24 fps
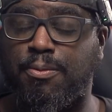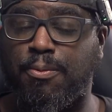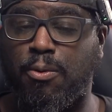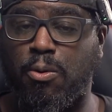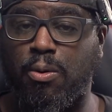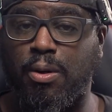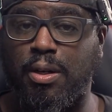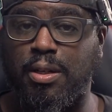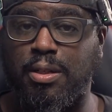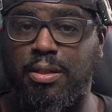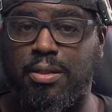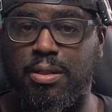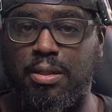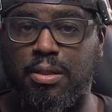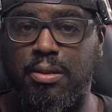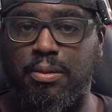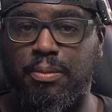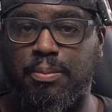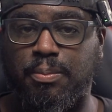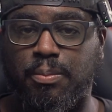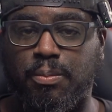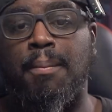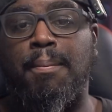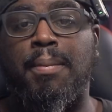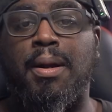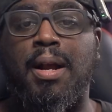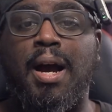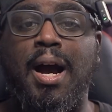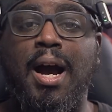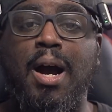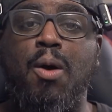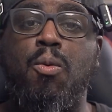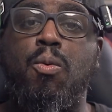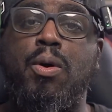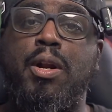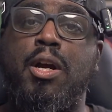for us. But
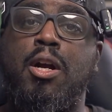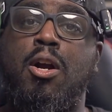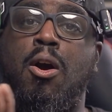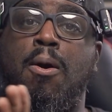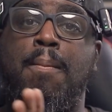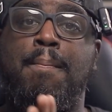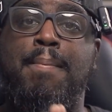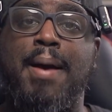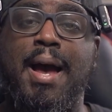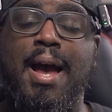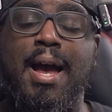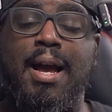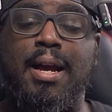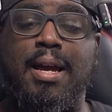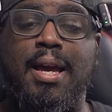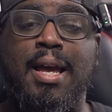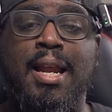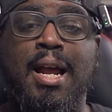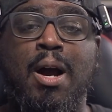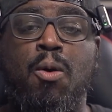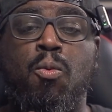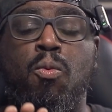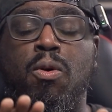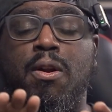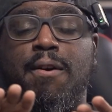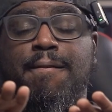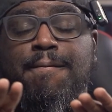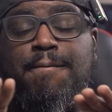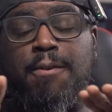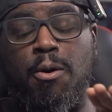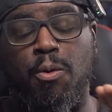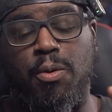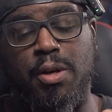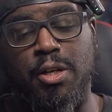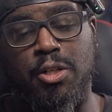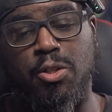I want to go back and I want to
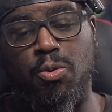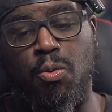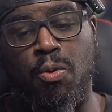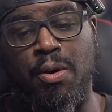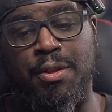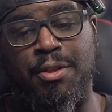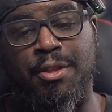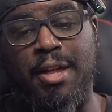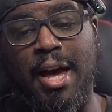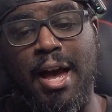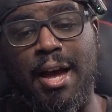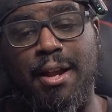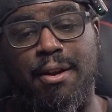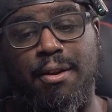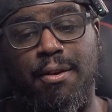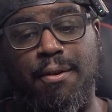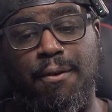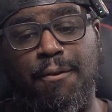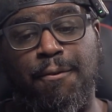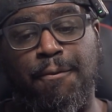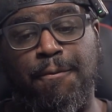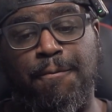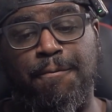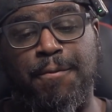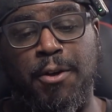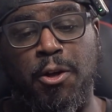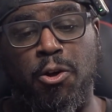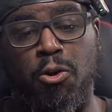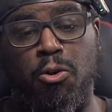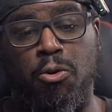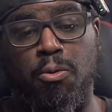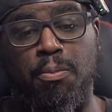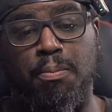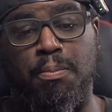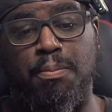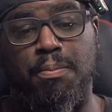focus on that
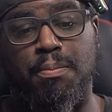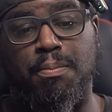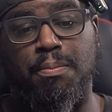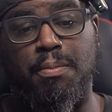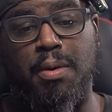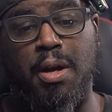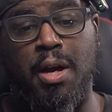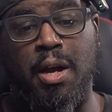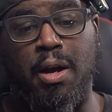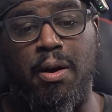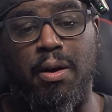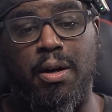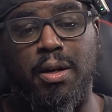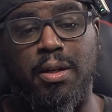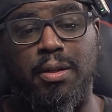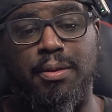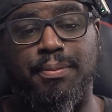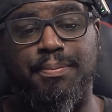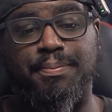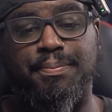film era.